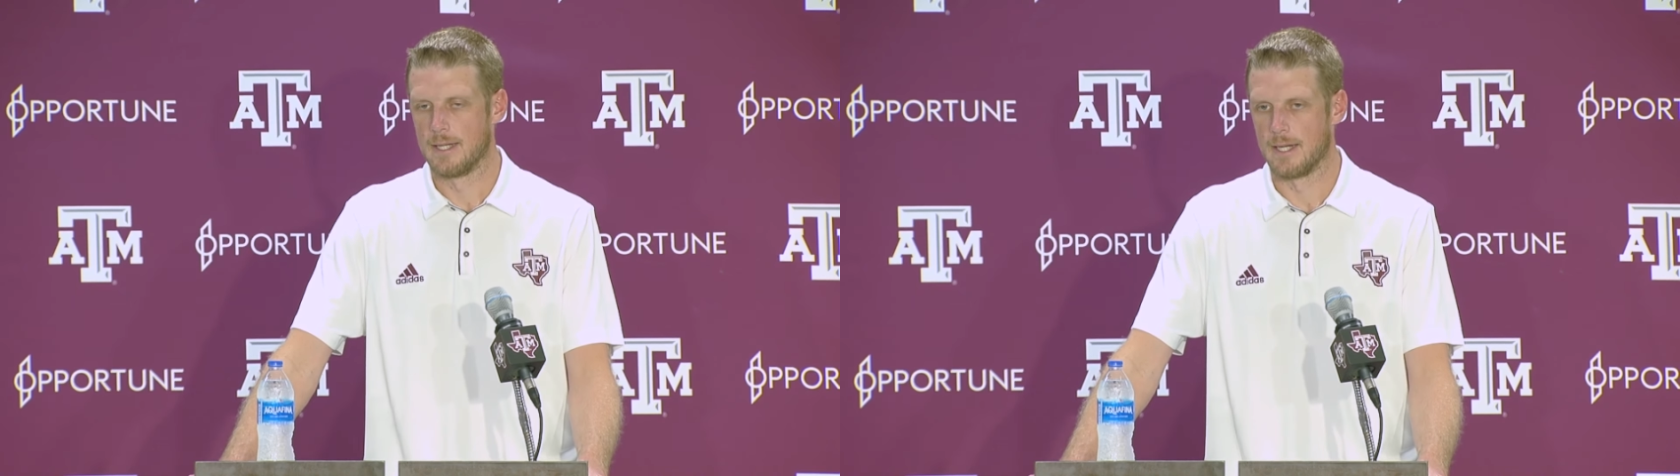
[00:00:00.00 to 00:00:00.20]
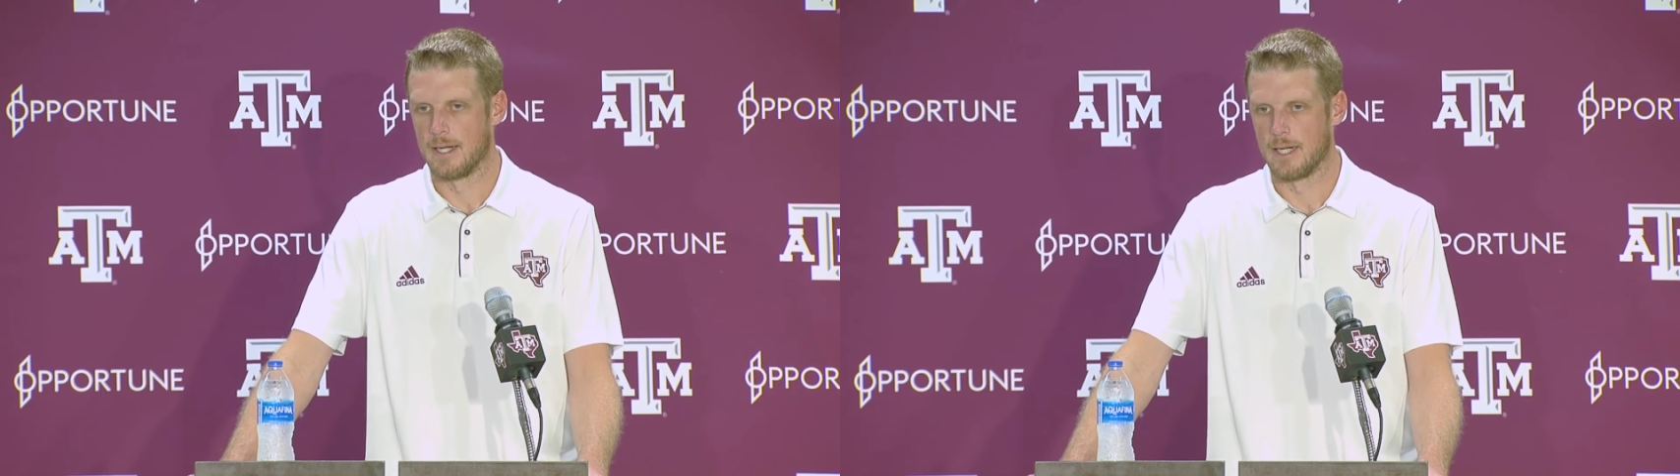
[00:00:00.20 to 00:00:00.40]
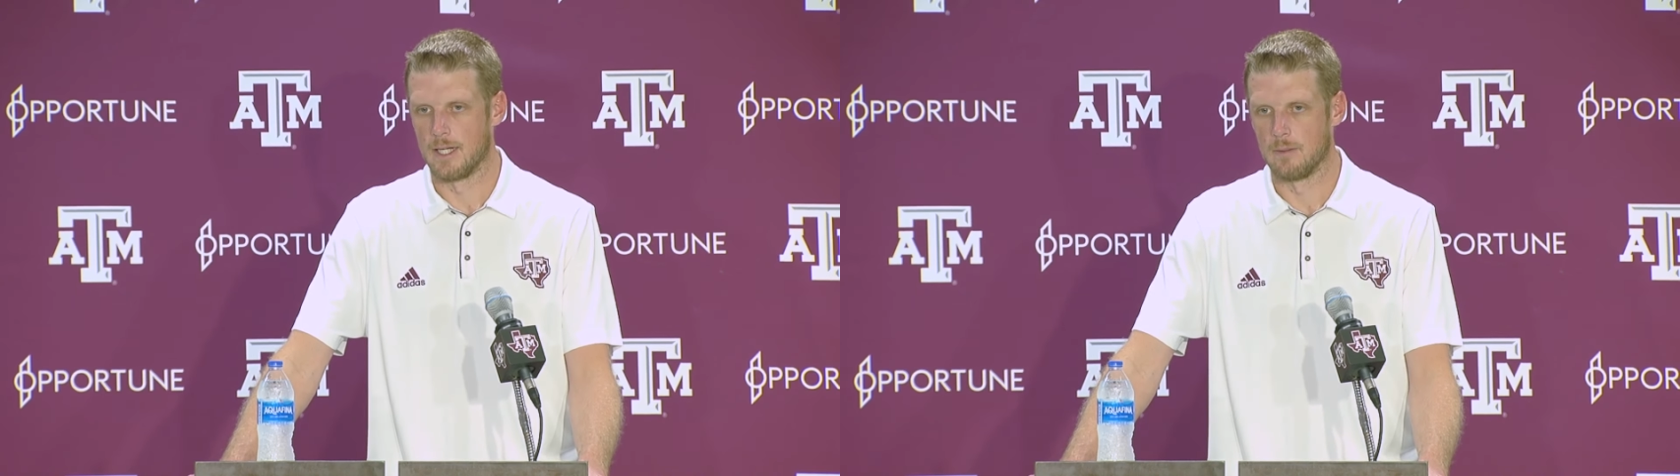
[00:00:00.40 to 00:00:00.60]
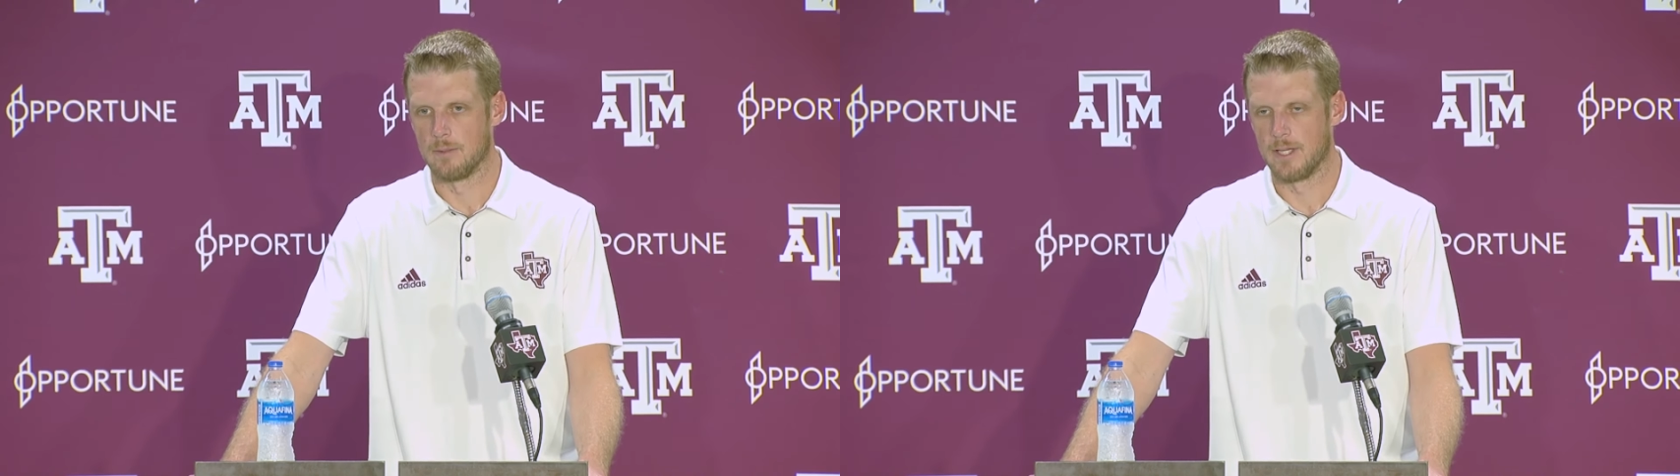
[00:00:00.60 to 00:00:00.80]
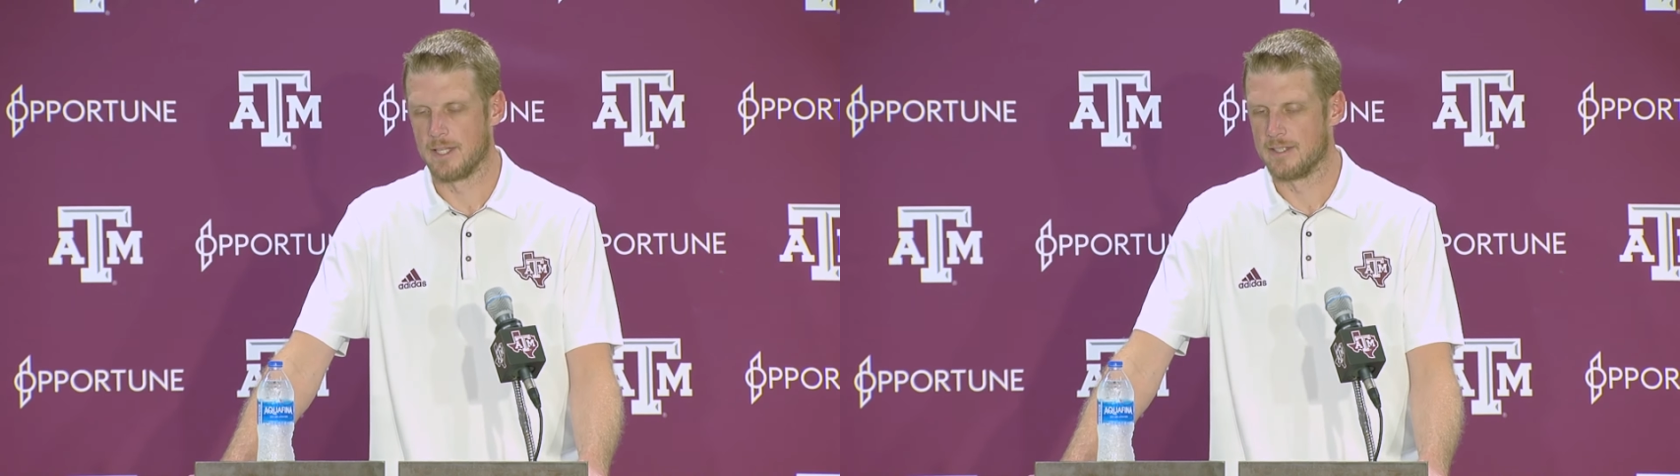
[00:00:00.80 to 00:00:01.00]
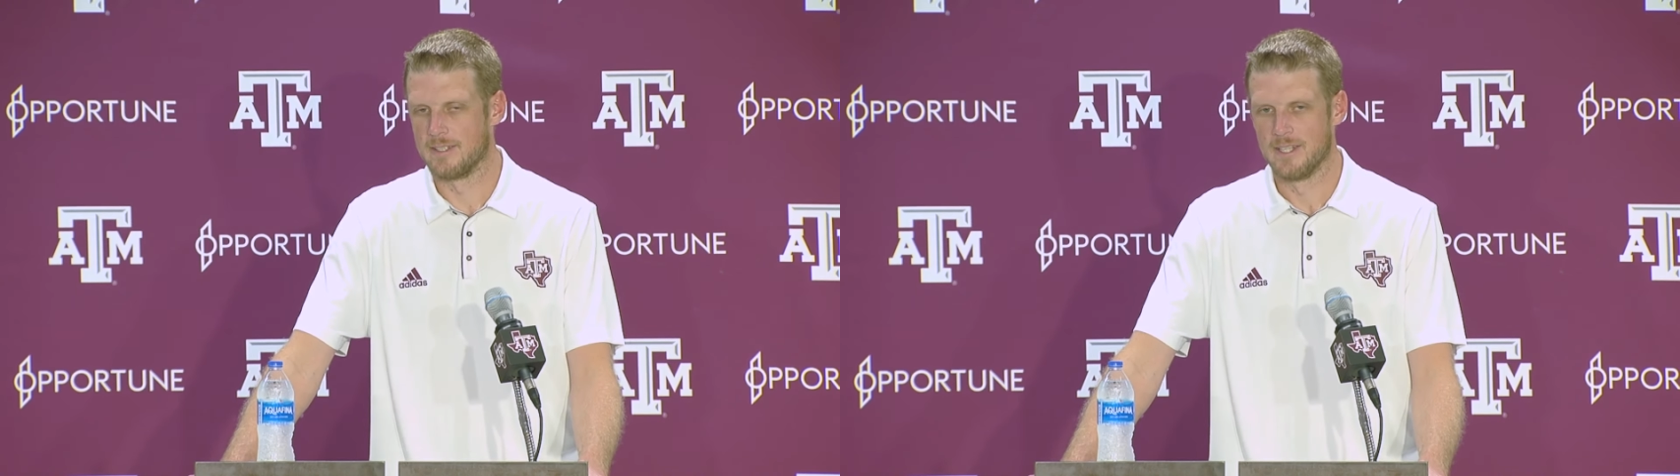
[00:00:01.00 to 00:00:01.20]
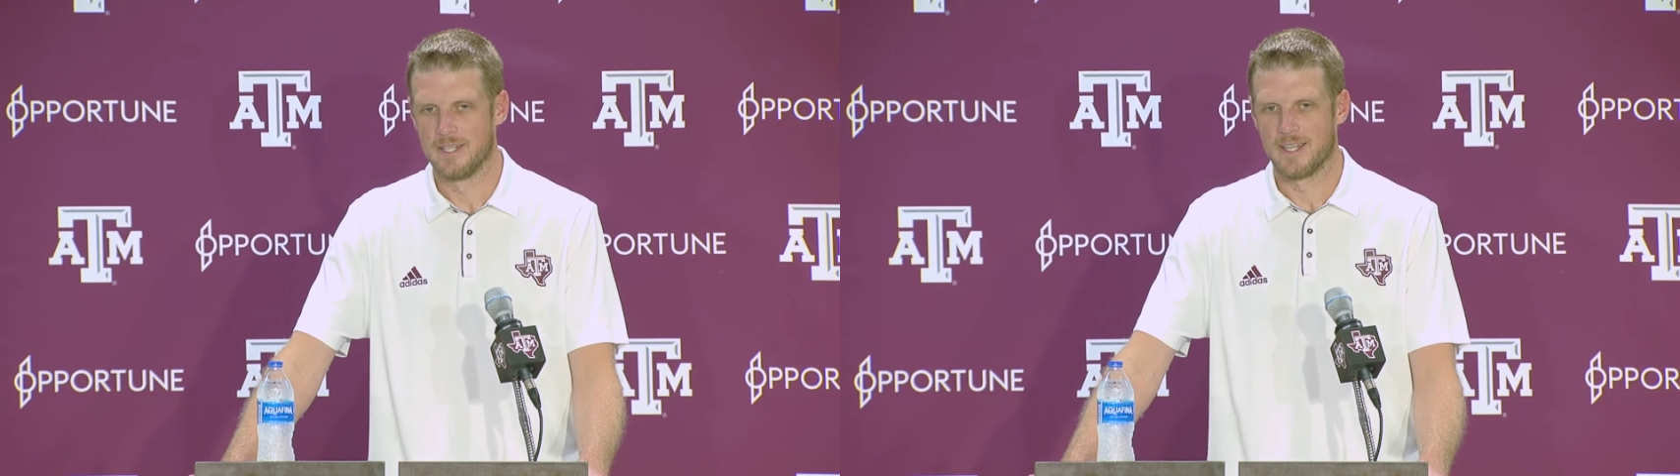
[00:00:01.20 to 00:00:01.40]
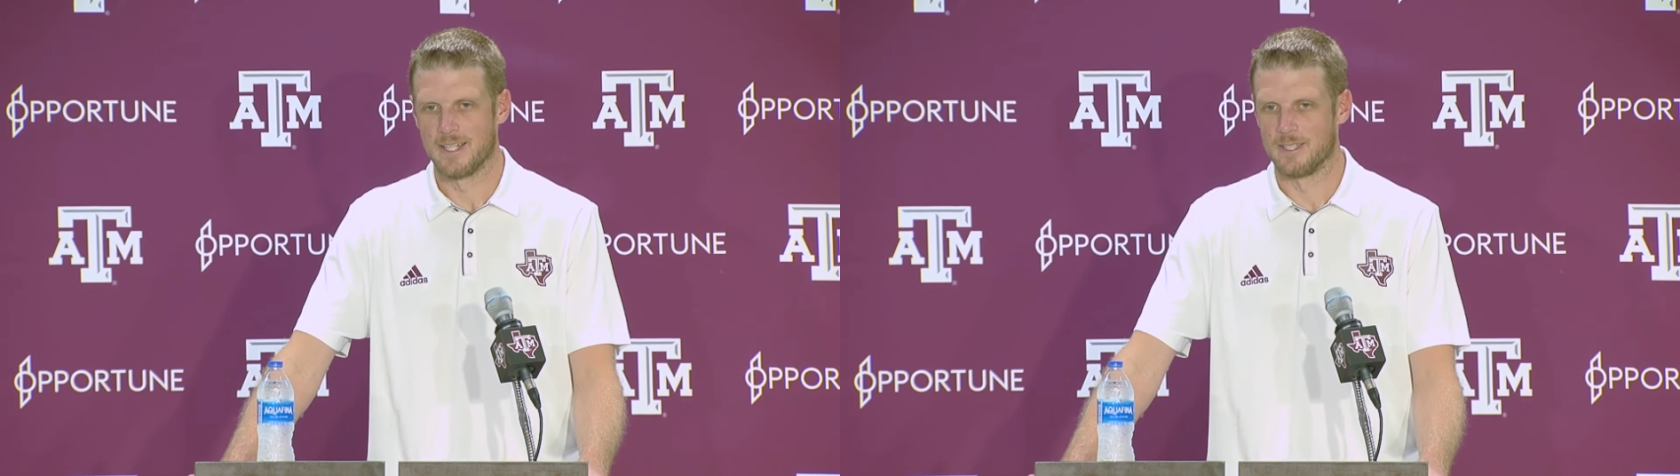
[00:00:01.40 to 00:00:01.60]
And
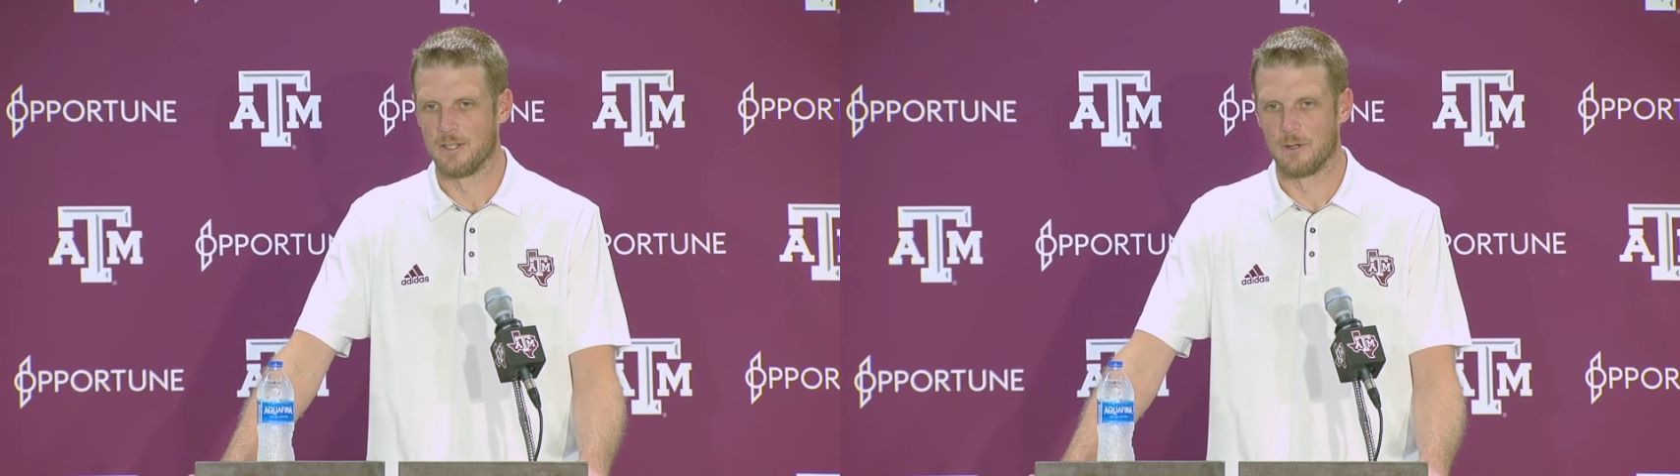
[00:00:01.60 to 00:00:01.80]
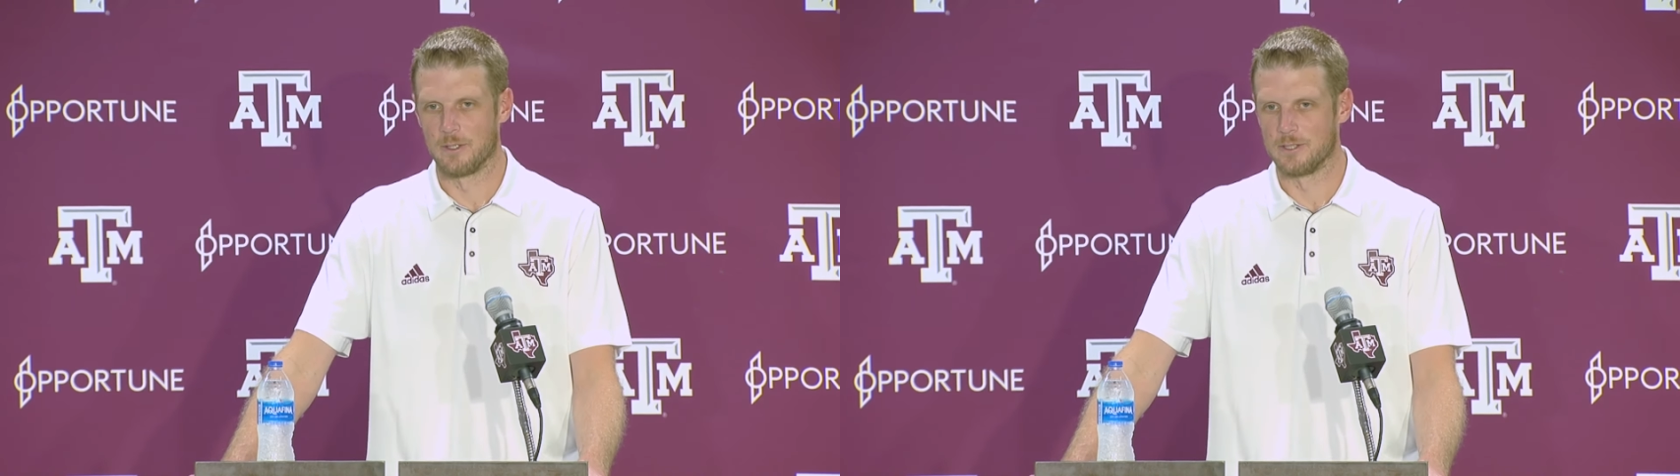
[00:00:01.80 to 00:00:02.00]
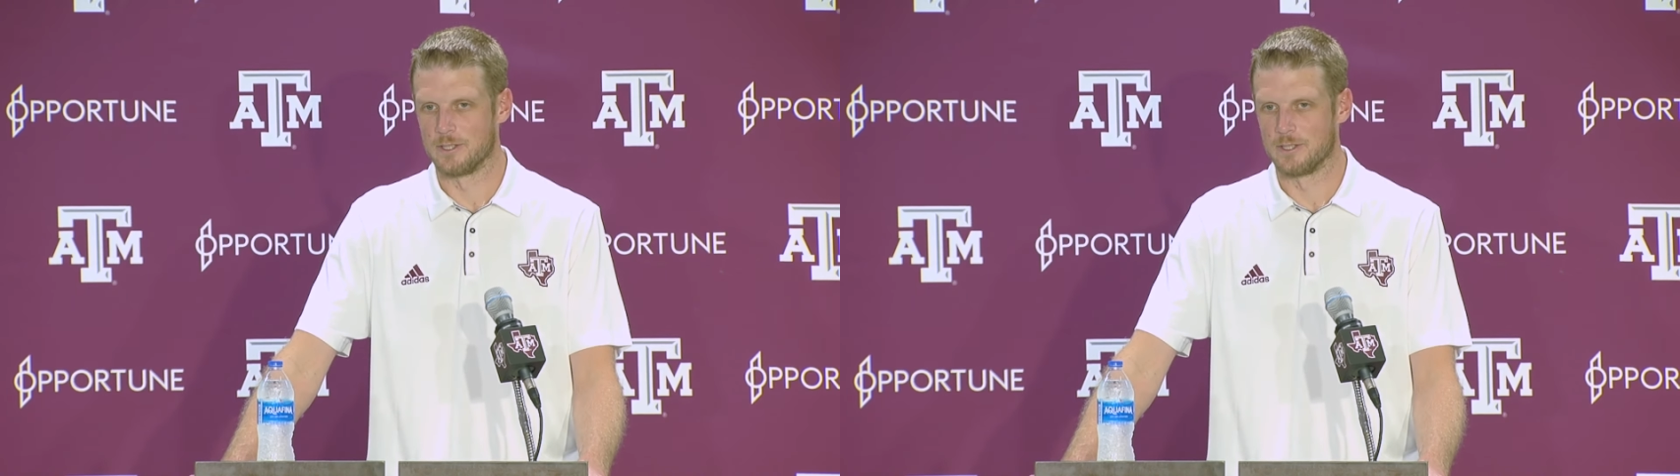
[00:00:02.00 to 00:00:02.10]
Denota